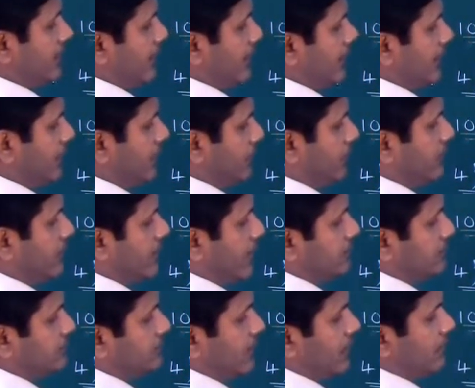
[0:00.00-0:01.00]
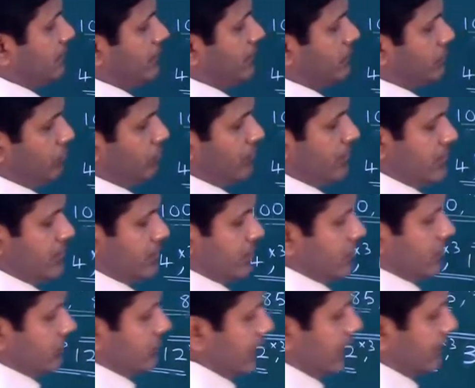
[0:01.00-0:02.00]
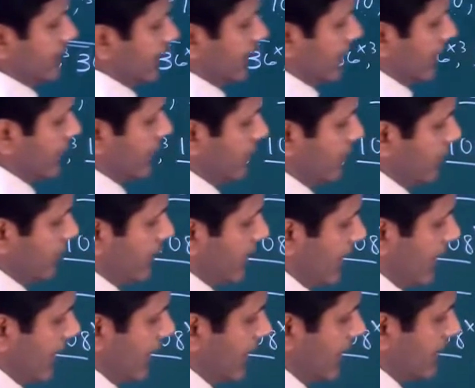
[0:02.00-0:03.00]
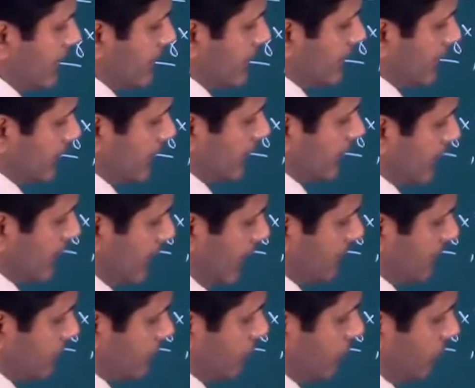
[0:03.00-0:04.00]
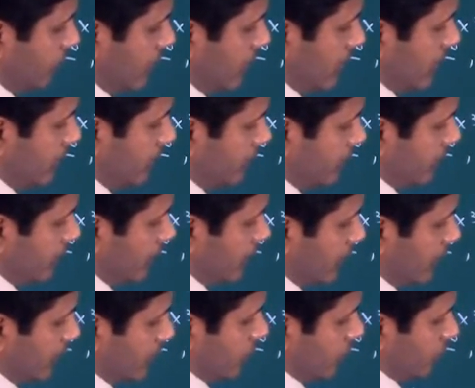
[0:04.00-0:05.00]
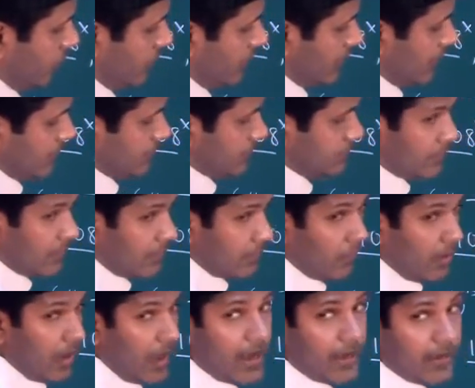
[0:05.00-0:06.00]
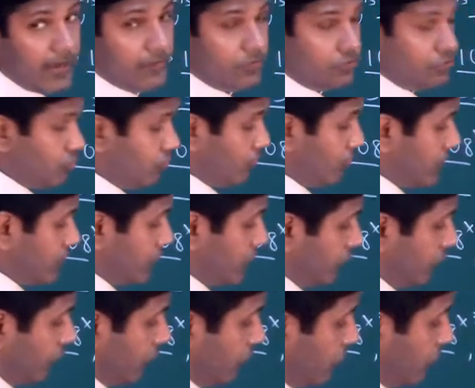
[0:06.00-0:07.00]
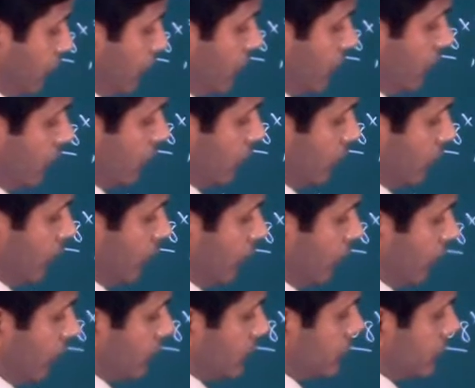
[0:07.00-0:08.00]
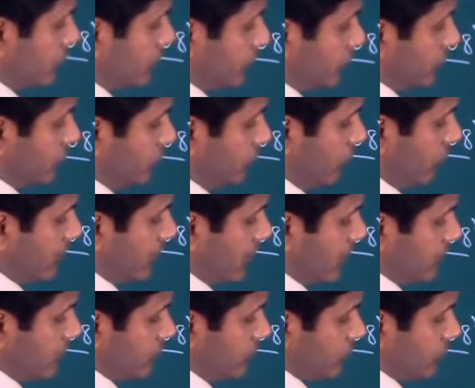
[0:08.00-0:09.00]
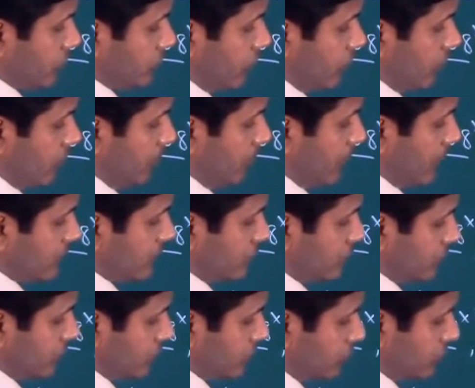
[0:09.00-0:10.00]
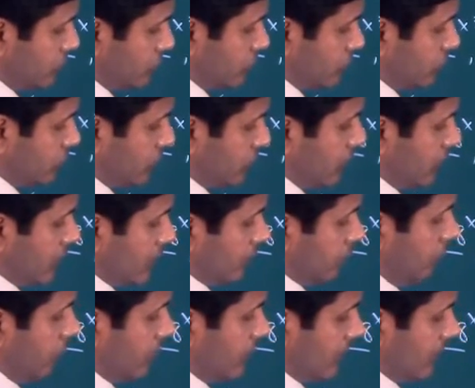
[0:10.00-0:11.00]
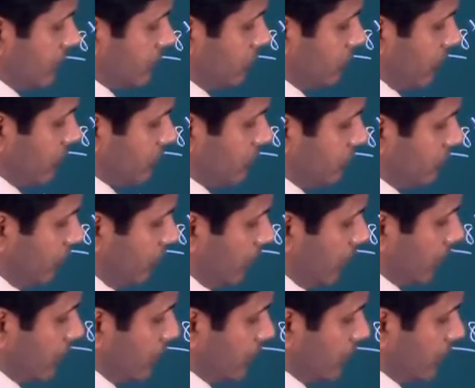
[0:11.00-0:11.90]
And then I'm going to times that with 3. So I take 108 times 3. 3 times 8 is 24. 4, 2. 3 times 0 is 0. Plus 2 is 2. 3 times 1 is 3.